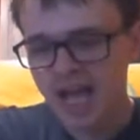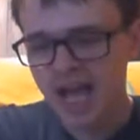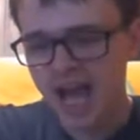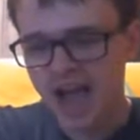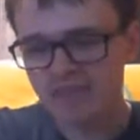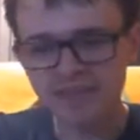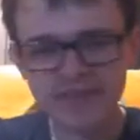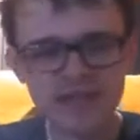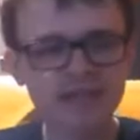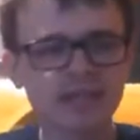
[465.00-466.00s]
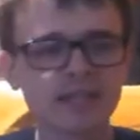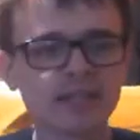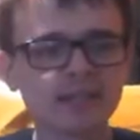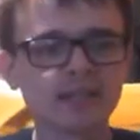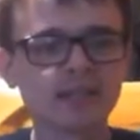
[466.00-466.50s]
I think
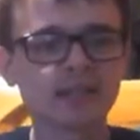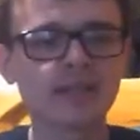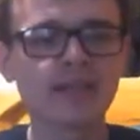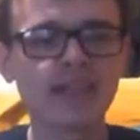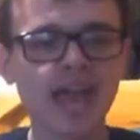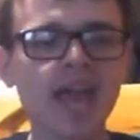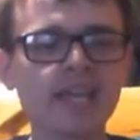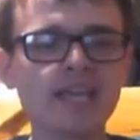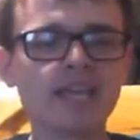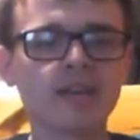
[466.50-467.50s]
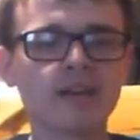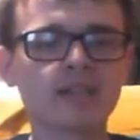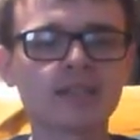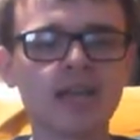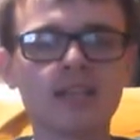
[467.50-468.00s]
they
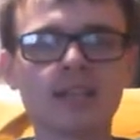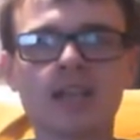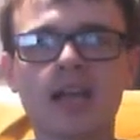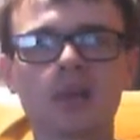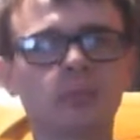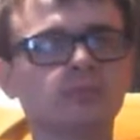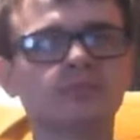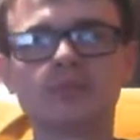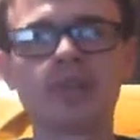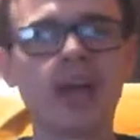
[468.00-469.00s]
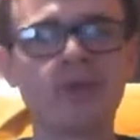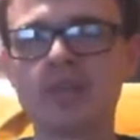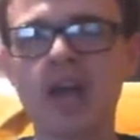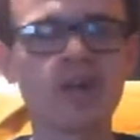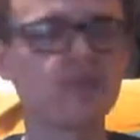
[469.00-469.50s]
said that no, no,
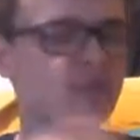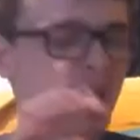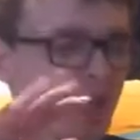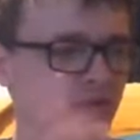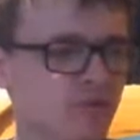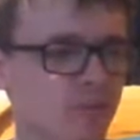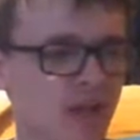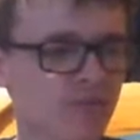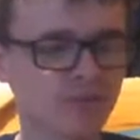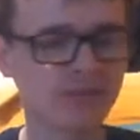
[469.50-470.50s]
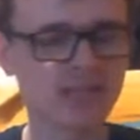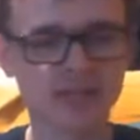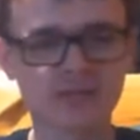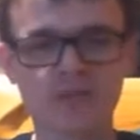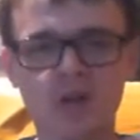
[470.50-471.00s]
no, no to a platform
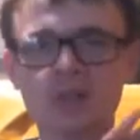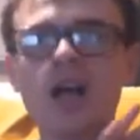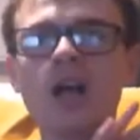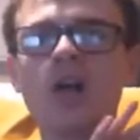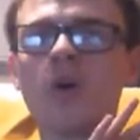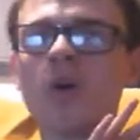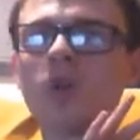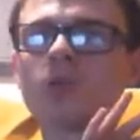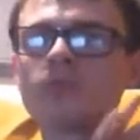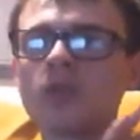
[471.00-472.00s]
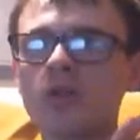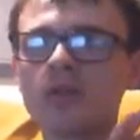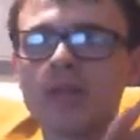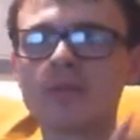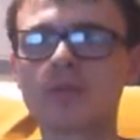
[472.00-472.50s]
collectathon all all
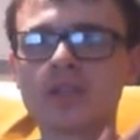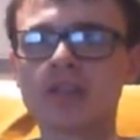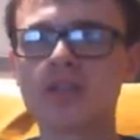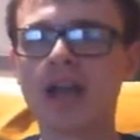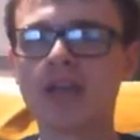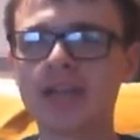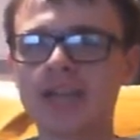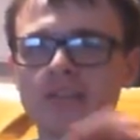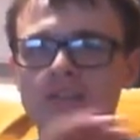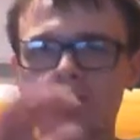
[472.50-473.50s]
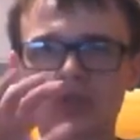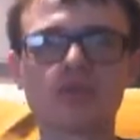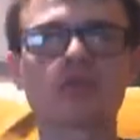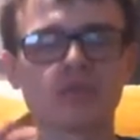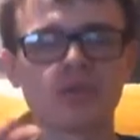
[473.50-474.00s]
gamers want to do nowadays is
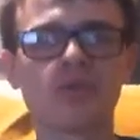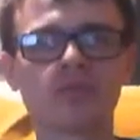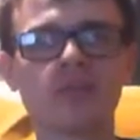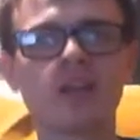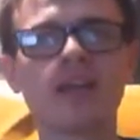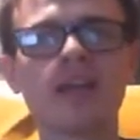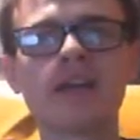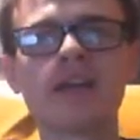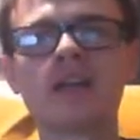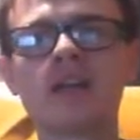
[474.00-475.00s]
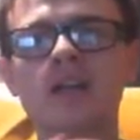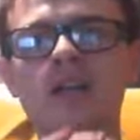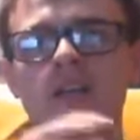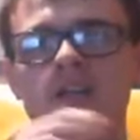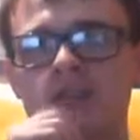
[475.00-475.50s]
shoot stuff.
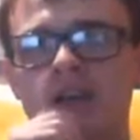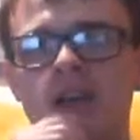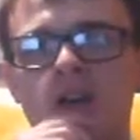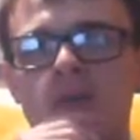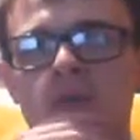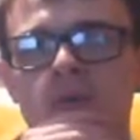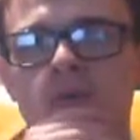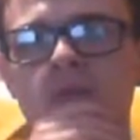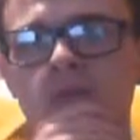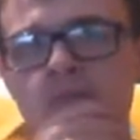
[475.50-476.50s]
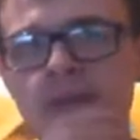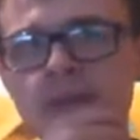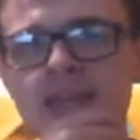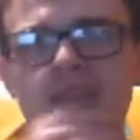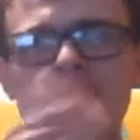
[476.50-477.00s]
So maybe
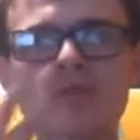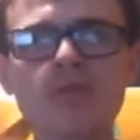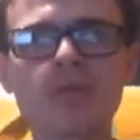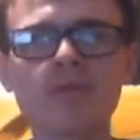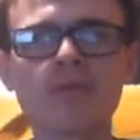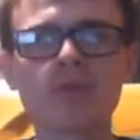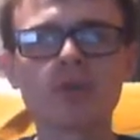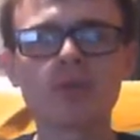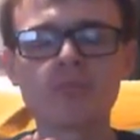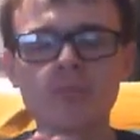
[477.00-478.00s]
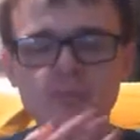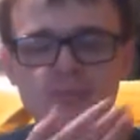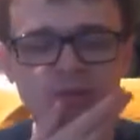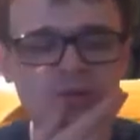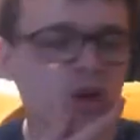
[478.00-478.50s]
they had to come up, come up
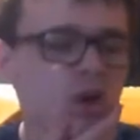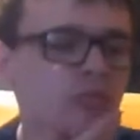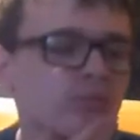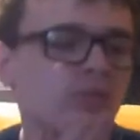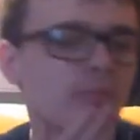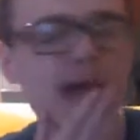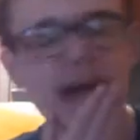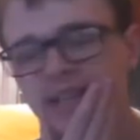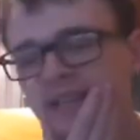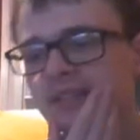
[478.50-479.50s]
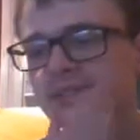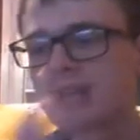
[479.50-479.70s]
with a compromise